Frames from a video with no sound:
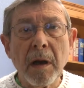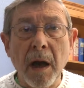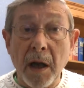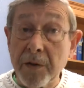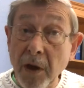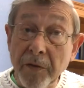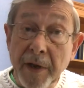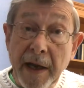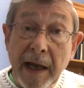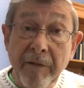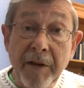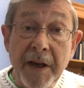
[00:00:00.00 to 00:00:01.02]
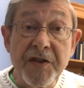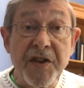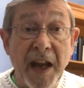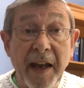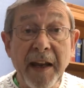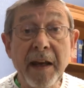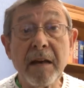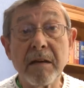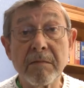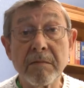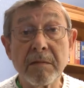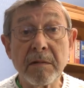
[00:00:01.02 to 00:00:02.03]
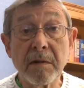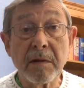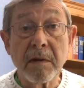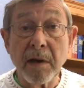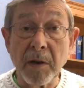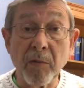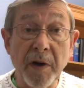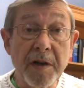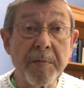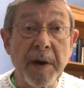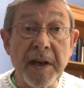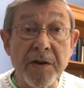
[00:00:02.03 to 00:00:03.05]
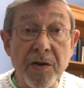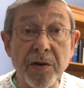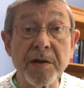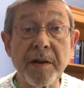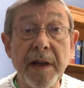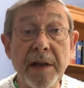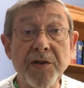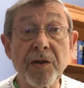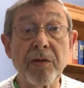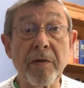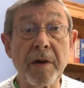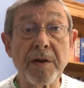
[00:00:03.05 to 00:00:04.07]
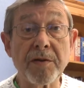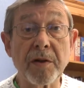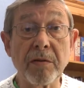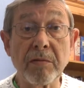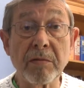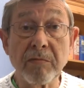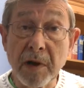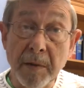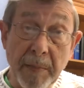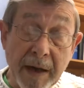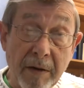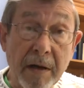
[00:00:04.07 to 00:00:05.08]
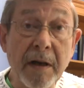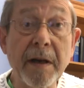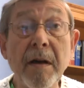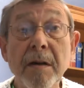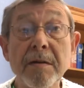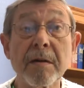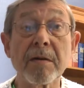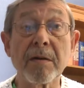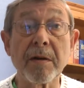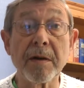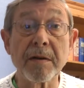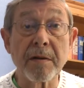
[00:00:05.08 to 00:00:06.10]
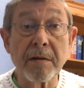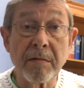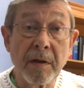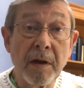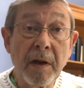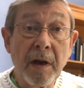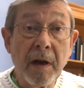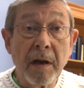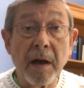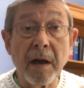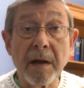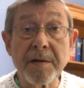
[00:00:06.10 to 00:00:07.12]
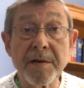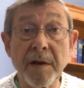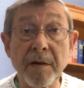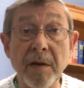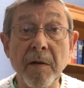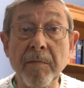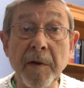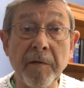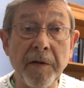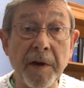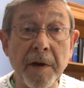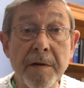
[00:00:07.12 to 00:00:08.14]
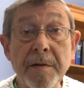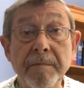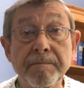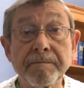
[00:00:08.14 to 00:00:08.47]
And don't they have any say in what is being taught to their children at school? Well, apparently not, according to certain government figures.